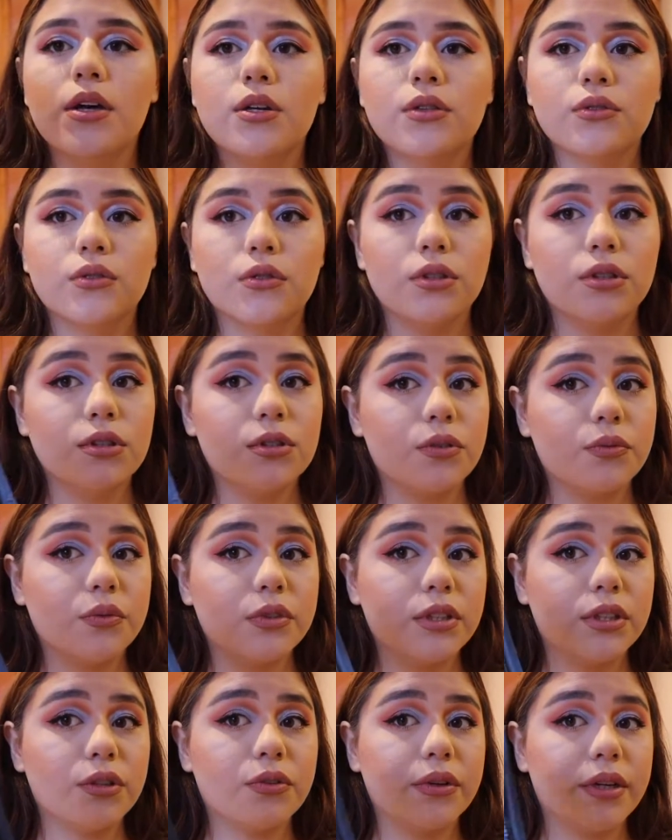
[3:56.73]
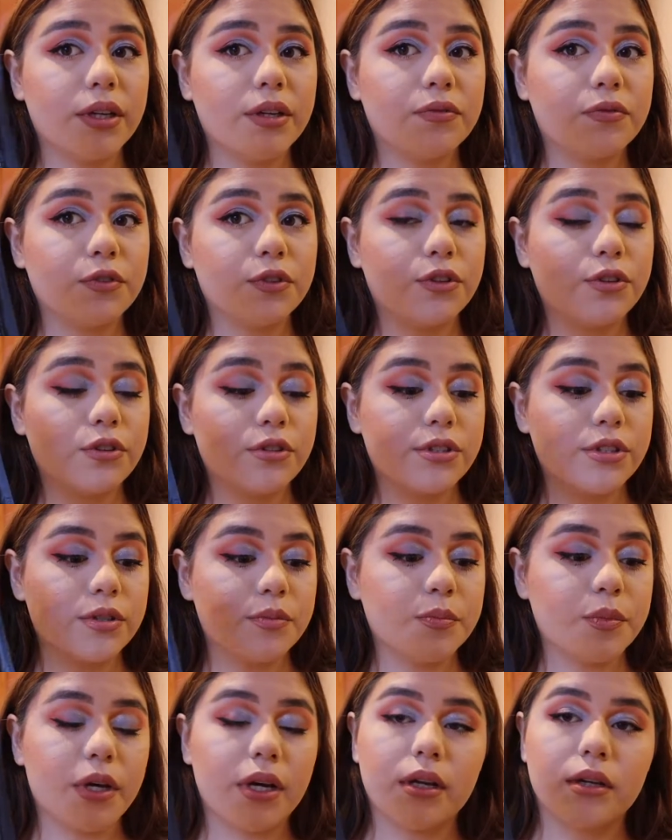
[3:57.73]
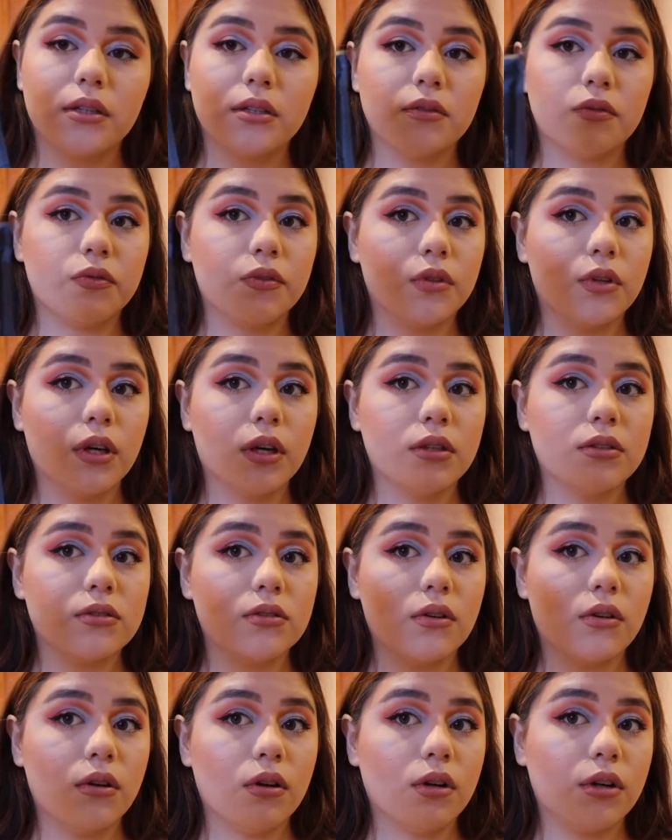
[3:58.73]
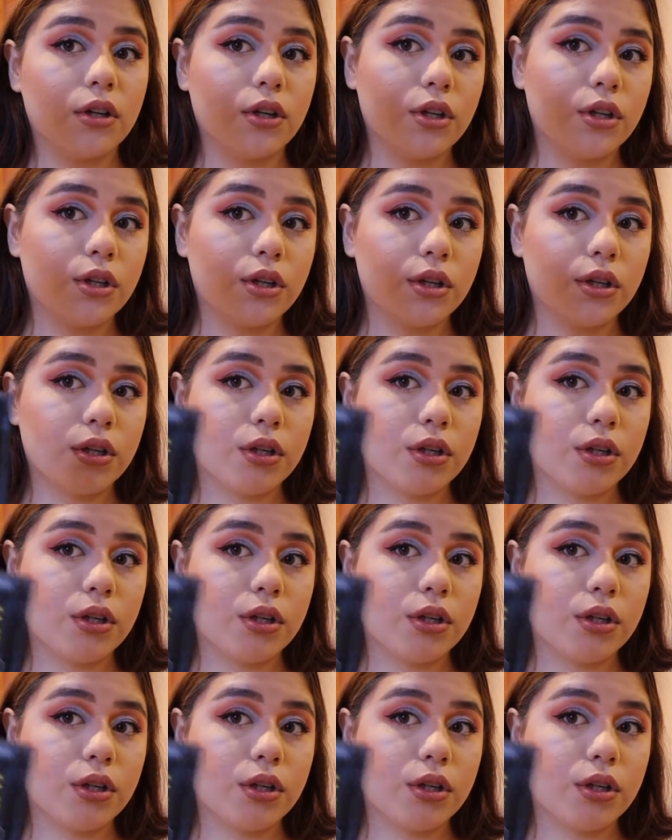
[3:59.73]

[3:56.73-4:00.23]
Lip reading: So these are really great for your gym bag if you guys are